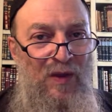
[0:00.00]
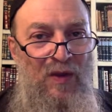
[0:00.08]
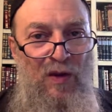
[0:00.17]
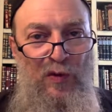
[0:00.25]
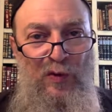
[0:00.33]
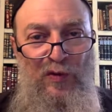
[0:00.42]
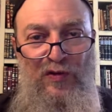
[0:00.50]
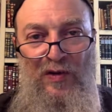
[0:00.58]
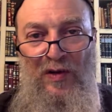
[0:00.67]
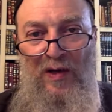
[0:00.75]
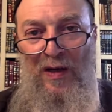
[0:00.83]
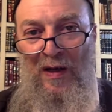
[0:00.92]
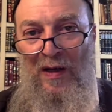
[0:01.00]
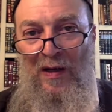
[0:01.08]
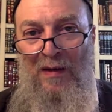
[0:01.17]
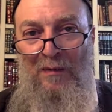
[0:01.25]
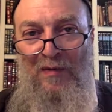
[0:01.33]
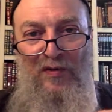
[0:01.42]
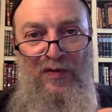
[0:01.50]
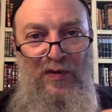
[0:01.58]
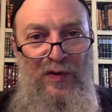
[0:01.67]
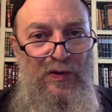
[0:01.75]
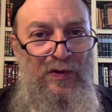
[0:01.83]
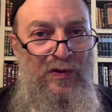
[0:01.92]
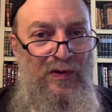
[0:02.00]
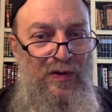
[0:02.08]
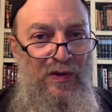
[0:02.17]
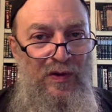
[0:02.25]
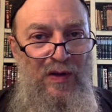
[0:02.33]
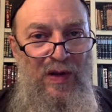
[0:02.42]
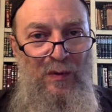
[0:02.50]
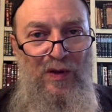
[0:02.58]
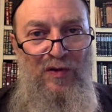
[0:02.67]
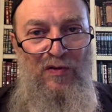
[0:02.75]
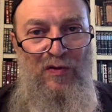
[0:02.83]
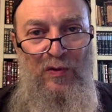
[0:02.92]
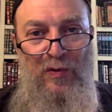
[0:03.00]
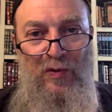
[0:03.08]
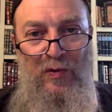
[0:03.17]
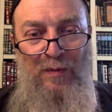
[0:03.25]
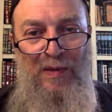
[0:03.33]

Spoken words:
those mitzvot that we do